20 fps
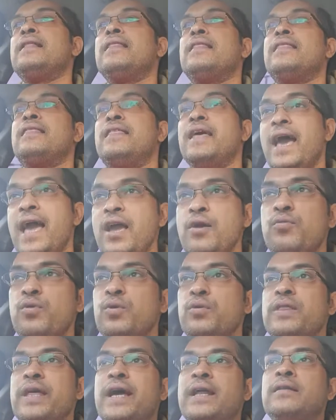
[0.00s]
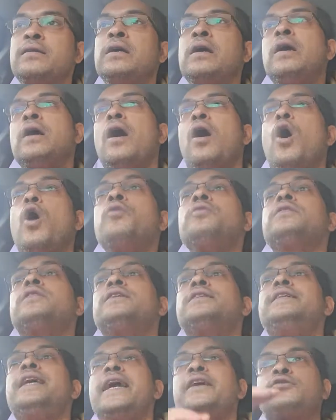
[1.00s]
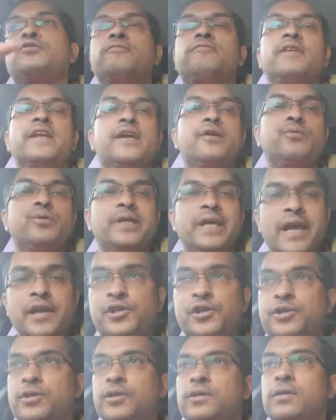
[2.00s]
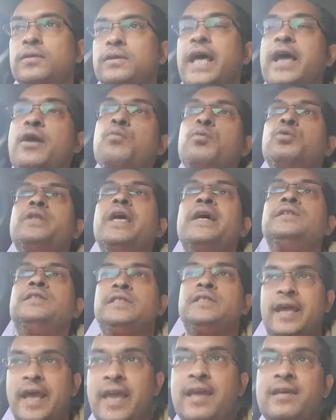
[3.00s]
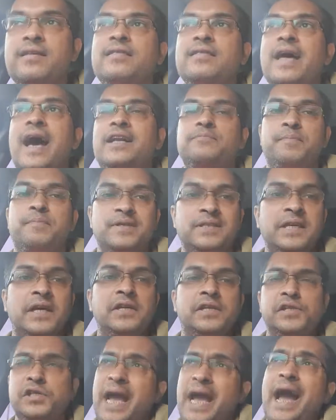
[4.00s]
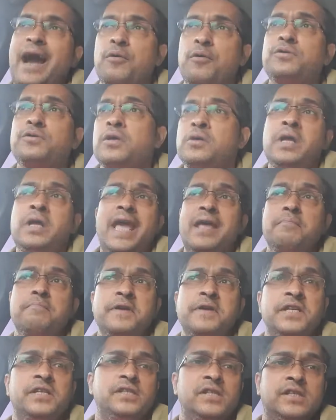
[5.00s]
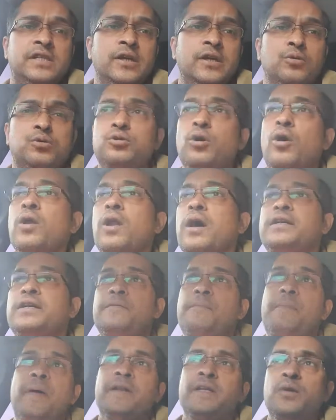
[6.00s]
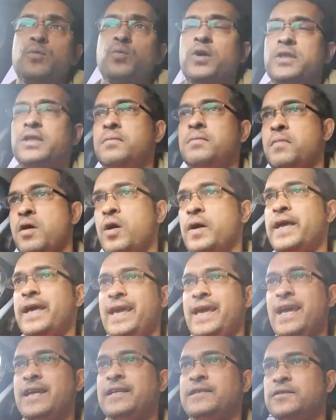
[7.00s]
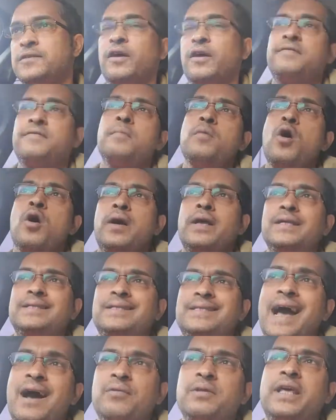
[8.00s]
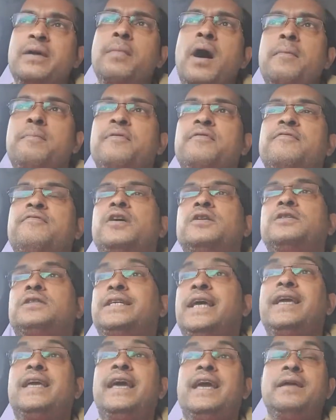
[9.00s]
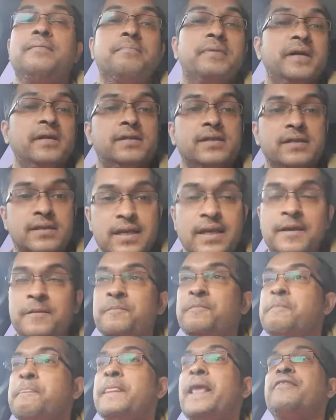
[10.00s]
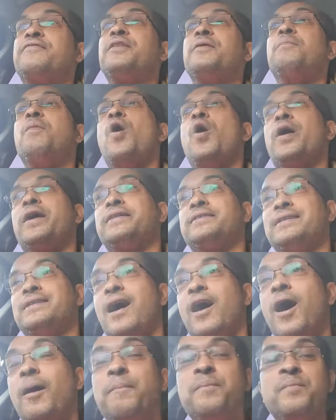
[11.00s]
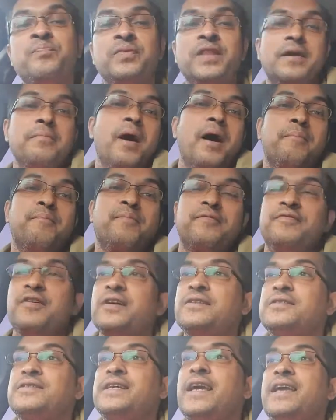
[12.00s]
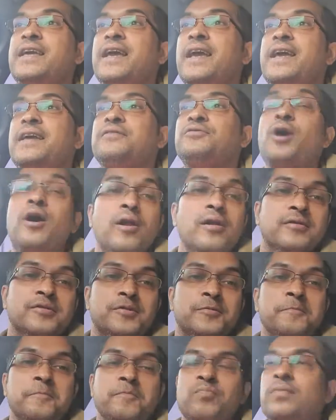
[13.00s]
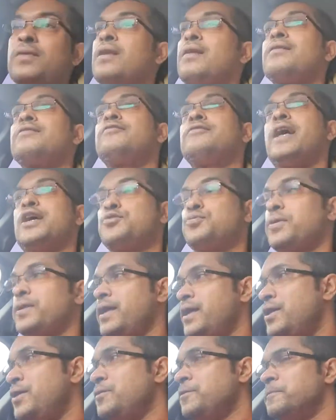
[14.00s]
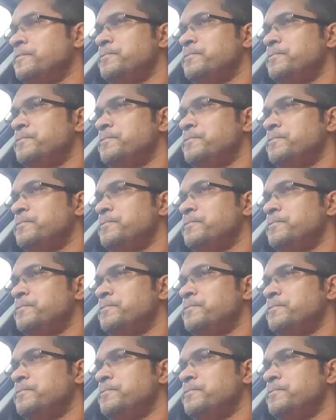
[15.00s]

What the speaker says: They will then, on the date of liquidation, they will then take that percentage out in BTC or dollar, depending what the market is. So if the market's down, they might prefer to take it in BTC. If the market's up, they might prefer to take it in dollars. So that's what they do.